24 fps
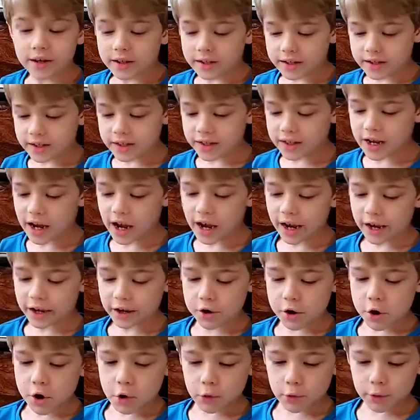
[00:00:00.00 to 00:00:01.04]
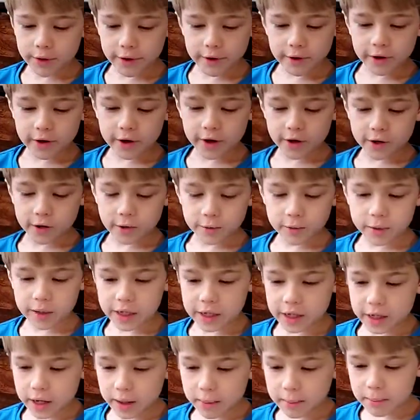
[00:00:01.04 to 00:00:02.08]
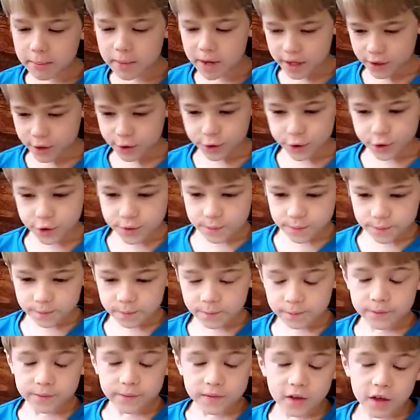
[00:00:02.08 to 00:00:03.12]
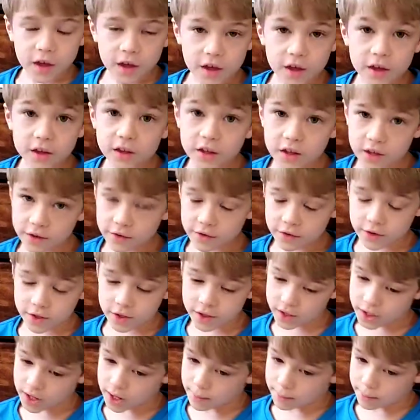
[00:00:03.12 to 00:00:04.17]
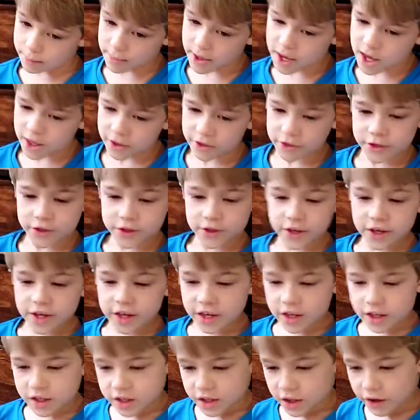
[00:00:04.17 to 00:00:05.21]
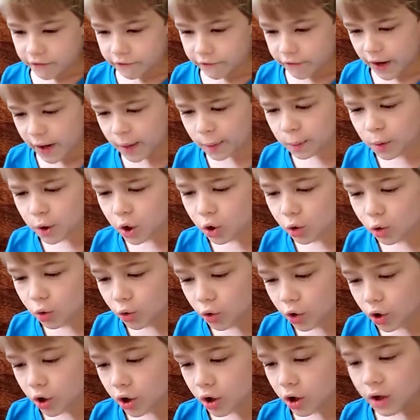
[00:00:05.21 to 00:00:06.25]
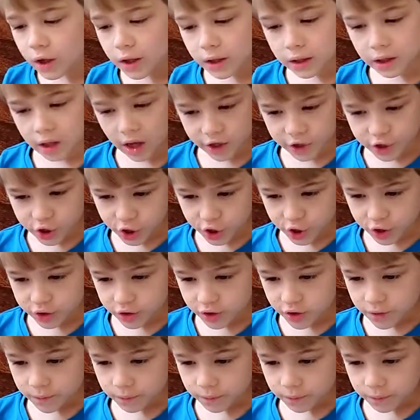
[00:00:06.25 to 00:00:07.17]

Today we are going to read a myth. A myth is a fable or legend.